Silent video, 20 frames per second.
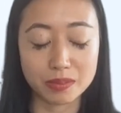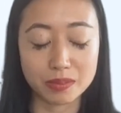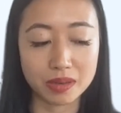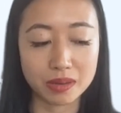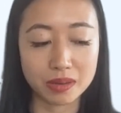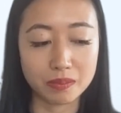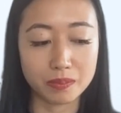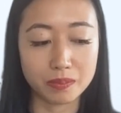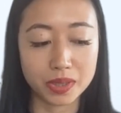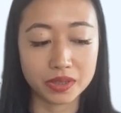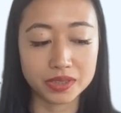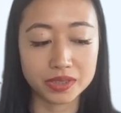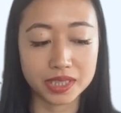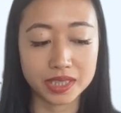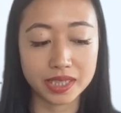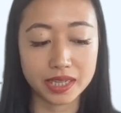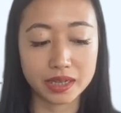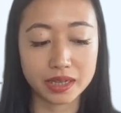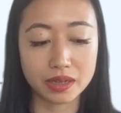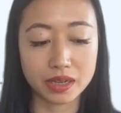but
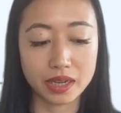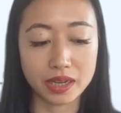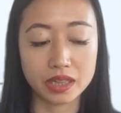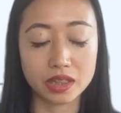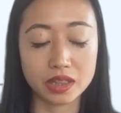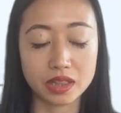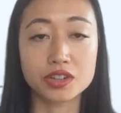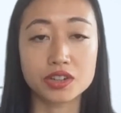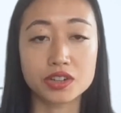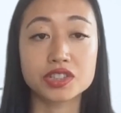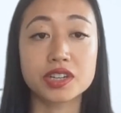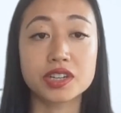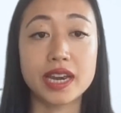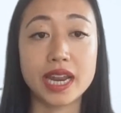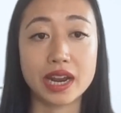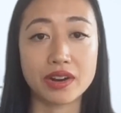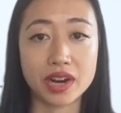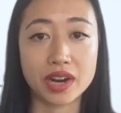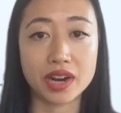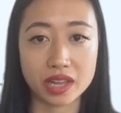building a larger
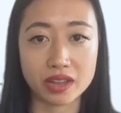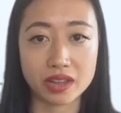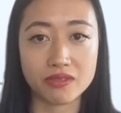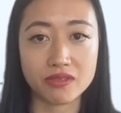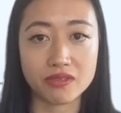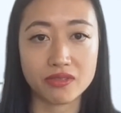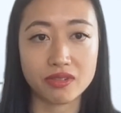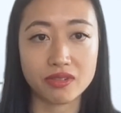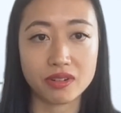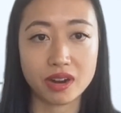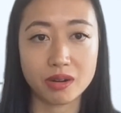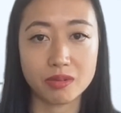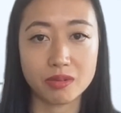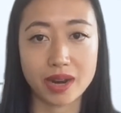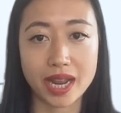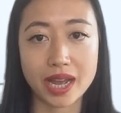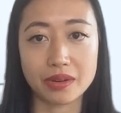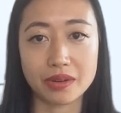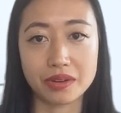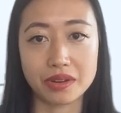narrative
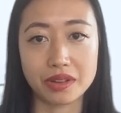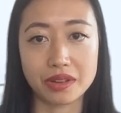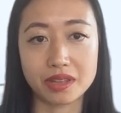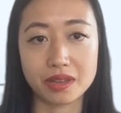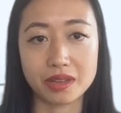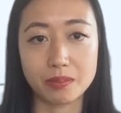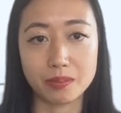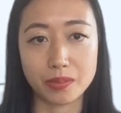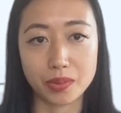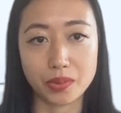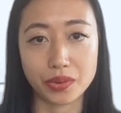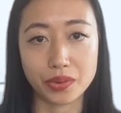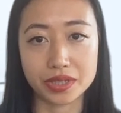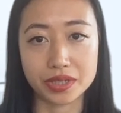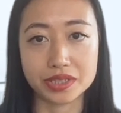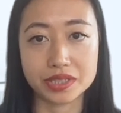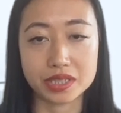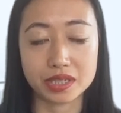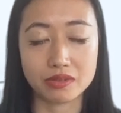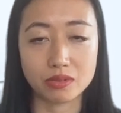around the
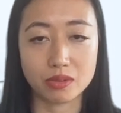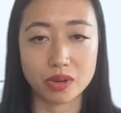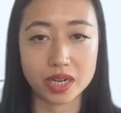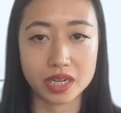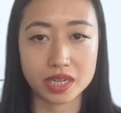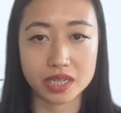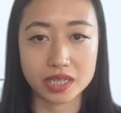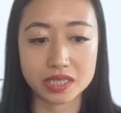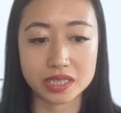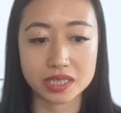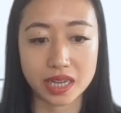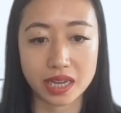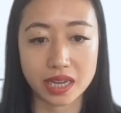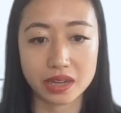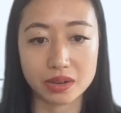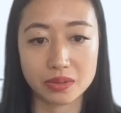importance of what it is that